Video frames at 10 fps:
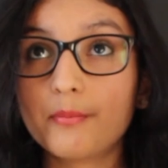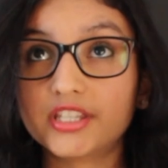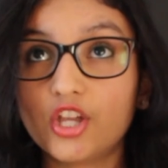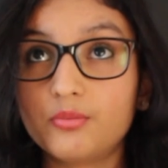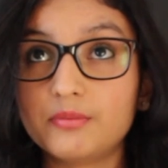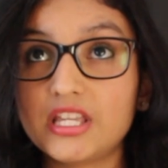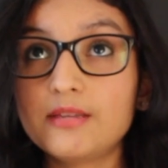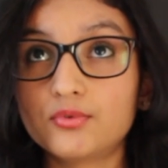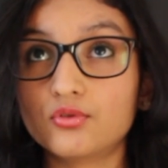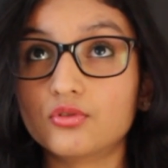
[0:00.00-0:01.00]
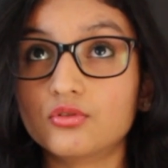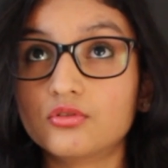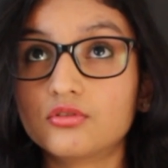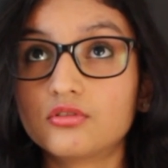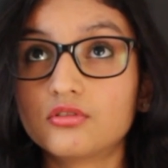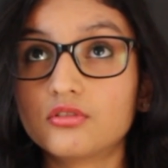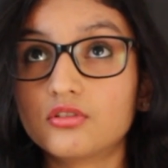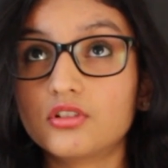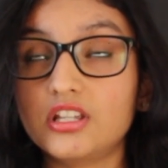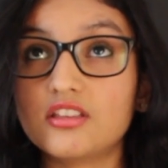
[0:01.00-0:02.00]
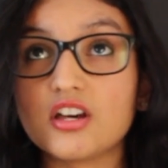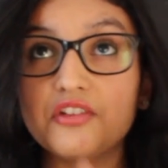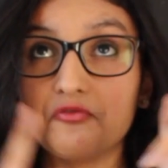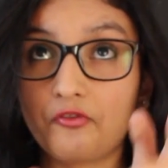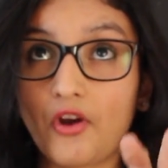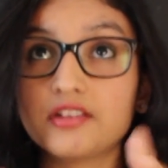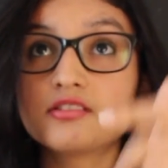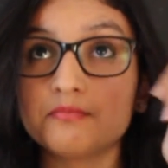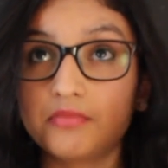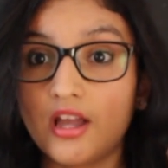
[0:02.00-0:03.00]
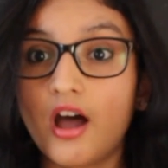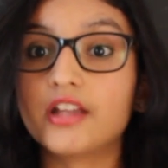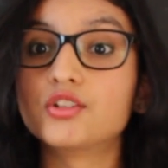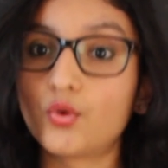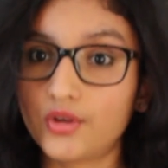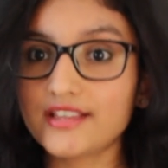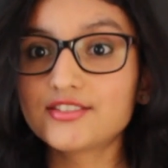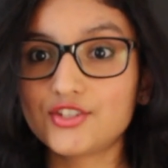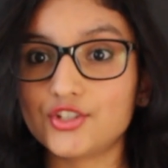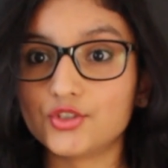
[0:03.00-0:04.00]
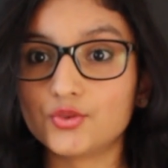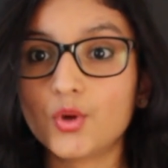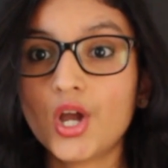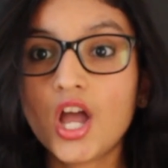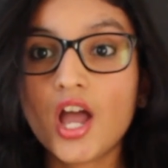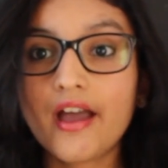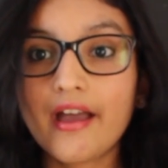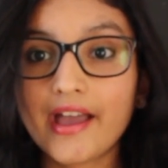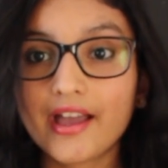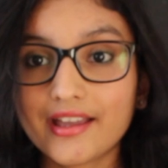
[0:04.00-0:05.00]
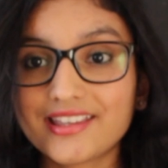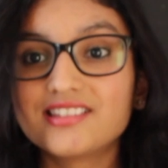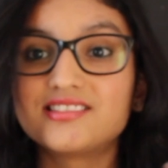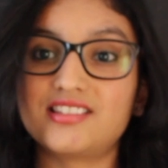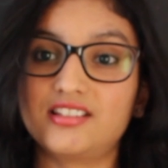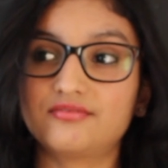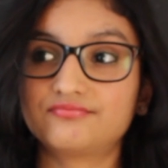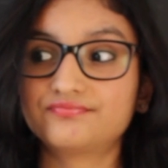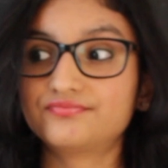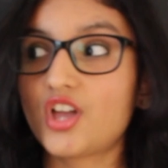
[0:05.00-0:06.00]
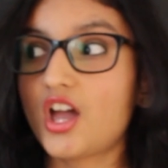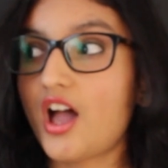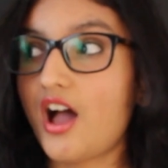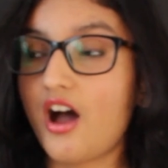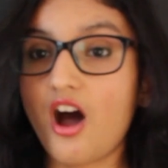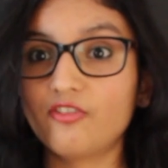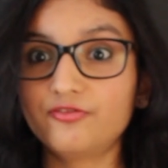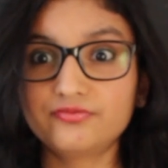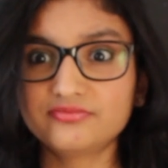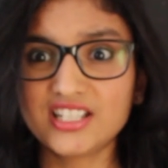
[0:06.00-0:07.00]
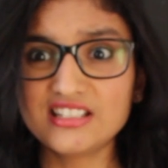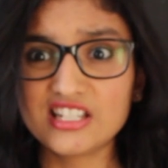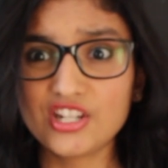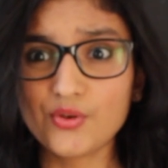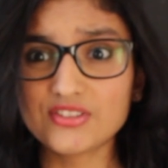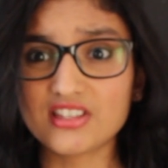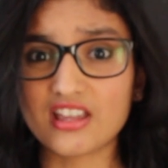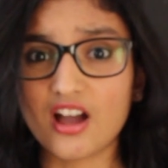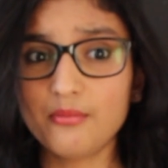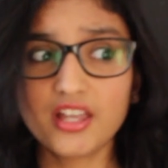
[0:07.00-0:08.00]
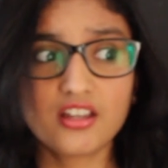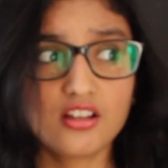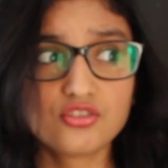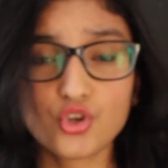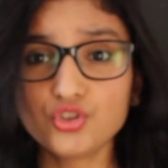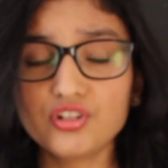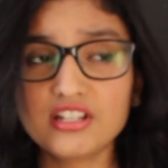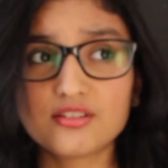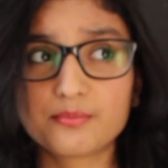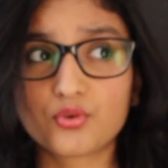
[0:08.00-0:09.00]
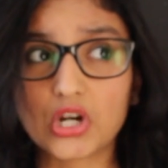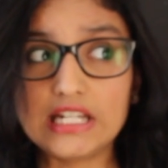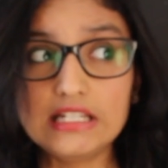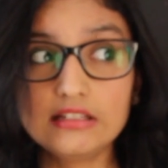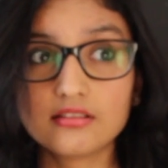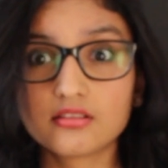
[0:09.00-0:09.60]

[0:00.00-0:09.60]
but there'll be people either in front, behind, or next to you, kissing continuously. I'm like, don't you need to breathe?